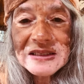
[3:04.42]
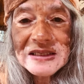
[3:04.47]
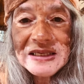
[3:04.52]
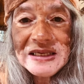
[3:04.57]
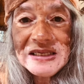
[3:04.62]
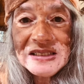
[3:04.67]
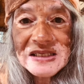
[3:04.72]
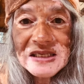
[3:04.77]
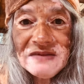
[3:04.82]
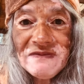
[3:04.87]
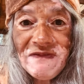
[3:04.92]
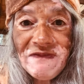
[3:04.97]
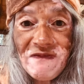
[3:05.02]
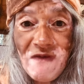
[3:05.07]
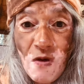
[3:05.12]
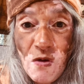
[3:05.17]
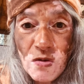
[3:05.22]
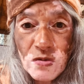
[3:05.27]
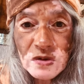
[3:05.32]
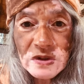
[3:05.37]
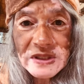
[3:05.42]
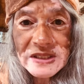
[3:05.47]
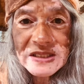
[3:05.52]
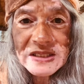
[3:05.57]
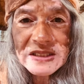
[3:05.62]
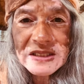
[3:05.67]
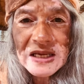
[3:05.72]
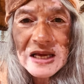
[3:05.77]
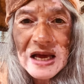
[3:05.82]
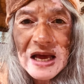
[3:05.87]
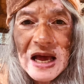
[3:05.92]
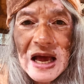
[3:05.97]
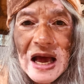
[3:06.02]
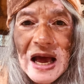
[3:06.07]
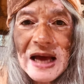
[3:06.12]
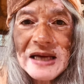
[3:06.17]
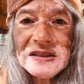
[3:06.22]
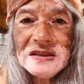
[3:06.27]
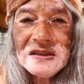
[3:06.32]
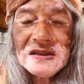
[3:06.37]
is in force
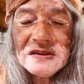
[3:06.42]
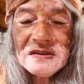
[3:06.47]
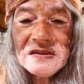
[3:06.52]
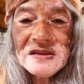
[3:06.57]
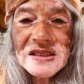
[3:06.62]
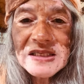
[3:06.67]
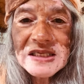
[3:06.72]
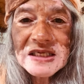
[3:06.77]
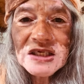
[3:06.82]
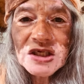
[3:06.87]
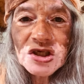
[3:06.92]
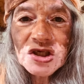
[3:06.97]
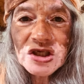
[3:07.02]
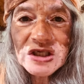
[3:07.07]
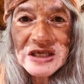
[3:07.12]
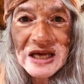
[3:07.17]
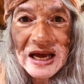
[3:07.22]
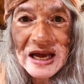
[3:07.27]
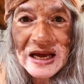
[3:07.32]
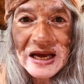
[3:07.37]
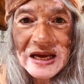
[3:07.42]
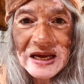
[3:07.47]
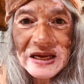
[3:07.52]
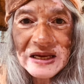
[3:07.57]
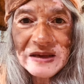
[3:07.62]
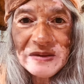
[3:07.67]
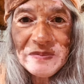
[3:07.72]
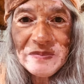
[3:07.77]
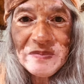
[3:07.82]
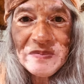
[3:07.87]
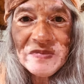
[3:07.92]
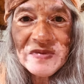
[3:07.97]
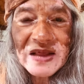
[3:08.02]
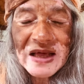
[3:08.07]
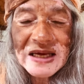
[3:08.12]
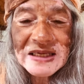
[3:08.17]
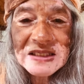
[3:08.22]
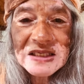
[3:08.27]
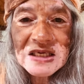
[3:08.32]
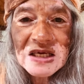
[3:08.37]
until such time
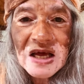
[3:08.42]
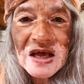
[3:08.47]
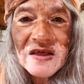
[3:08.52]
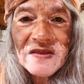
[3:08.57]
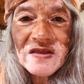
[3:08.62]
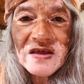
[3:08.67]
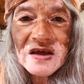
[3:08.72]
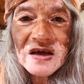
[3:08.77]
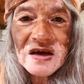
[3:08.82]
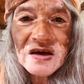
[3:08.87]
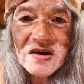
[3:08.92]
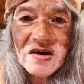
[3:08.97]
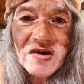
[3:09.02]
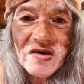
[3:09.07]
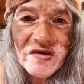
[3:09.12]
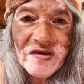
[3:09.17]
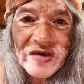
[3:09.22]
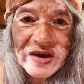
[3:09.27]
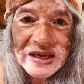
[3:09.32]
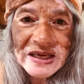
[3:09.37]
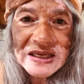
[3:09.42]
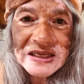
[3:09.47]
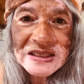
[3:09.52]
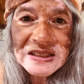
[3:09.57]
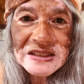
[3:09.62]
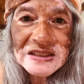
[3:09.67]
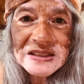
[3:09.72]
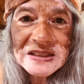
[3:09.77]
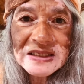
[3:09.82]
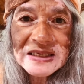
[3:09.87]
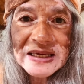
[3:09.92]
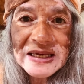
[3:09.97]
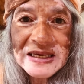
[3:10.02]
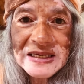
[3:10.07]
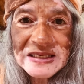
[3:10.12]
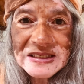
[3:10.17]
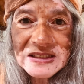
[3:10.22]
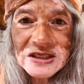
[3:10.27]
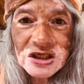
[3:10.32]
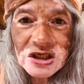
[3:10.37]
that the agreed
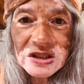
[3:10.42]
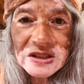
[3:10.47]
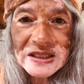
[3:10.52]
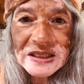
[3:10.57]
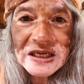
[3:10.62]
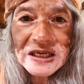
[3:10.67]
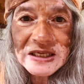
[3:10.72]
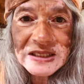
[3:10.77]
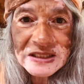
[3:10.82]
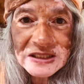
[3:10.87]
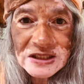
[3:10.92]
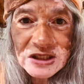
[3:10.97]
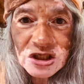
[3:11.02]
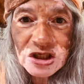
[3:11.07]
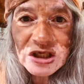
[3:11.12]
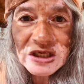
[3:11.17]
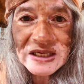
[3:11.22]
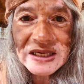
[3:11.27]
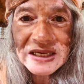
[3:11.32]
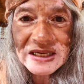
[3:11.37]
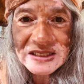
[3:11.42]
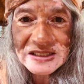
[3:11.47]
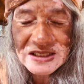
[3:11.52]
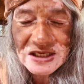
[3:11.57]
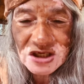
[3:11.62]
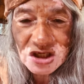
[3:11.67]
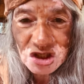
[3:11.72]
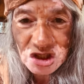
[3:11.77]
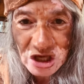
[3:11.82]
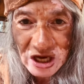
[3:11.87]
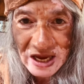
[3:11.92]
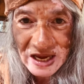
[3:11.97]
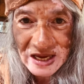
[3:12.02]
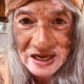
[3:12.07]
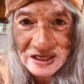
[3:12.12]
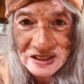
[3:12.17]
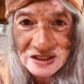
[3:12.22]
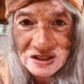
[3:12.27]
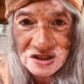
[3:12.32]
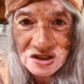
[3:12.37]
energy, energy
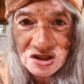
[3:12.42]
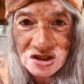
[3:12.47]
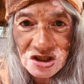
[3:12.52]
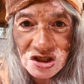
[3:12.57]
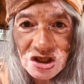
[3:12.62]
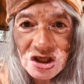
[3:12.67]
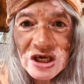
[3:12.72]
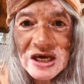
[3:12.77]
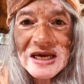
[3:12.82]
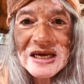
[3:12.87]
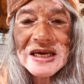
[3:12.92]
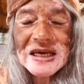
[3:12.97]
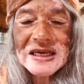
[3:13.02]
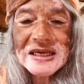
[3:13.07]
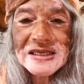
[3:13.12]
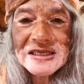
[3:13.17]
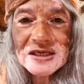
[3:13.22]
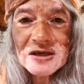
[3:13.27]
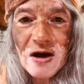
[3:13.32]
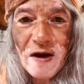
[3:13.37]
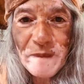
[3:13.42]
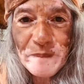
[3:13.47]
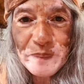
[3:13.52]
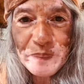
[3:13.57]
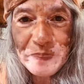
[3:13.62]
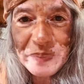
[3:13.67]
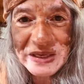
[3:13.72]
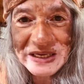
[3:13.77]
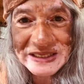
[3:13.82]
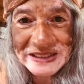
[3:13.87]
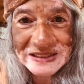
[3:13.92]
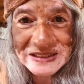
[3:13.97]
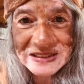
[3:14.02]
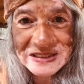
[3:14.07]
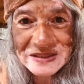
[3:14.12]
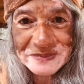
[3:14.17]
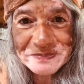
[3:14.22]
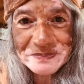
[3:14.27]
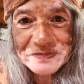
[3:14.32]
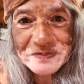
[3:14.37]
exchange is
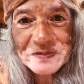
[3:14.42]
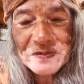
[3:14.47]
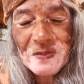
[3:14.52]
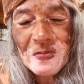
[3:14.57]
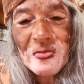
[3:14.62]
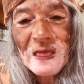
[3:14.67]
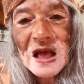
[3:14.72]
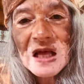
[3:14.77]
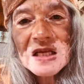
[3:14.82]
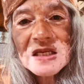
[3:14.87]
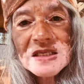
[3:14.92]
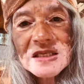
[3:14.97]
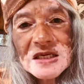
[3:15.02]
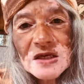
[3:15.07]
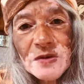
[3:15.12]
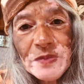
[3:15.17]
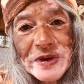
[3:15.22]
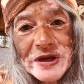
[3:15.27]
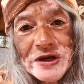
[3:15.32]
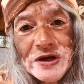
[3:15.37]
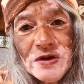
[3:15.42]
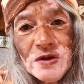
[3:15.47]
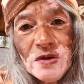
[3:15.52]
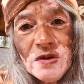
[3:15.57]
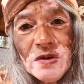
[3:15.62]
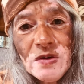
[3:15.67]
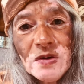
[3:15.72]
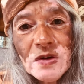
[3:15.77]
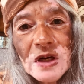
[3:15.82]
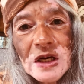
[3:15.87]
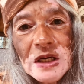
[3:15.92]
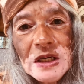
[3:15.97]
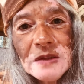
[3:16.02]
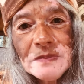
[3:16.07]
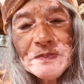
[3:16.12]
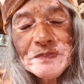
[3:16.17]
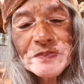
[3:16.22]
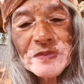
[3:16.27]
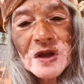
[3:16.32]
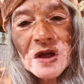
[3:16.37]
complete. So when you,
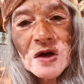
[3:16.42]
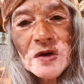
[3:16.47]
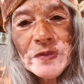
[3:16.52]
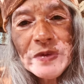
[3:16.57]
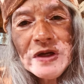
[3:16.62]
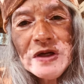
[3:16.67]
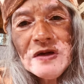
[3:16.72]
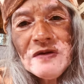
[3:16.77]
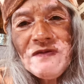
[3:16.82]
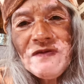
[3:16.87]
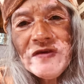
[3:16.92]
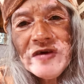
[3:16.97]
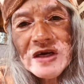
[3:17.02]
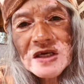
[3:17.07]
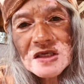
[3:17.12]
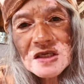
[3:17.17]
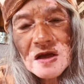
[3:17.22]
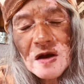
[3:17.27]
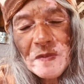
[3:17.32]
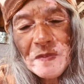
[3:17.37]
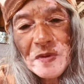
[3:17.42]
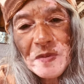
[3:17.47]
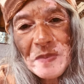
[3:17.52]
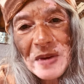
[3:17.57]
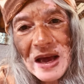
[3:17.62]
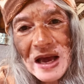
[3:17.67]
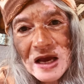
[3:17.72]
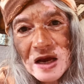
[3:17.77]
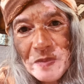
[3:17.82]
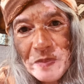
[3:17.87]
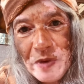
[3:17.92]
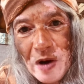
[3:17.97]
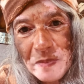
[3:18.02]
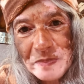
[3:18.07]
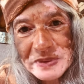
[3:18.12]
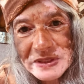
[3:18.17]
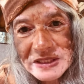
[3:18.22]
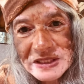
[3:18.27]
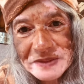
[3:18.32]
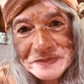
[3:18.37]
um, when you, for example, buying a
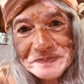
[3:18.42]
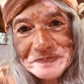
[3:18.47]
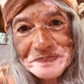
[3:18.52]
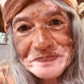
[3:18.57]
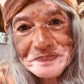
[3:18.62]
property